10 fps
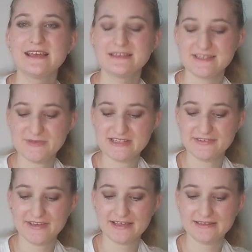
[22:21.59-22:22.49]

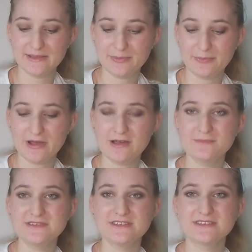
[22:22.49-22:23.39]
specific lip
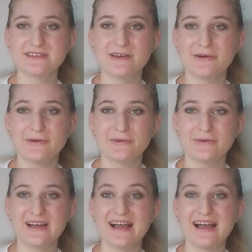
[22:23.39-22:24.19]
balms, so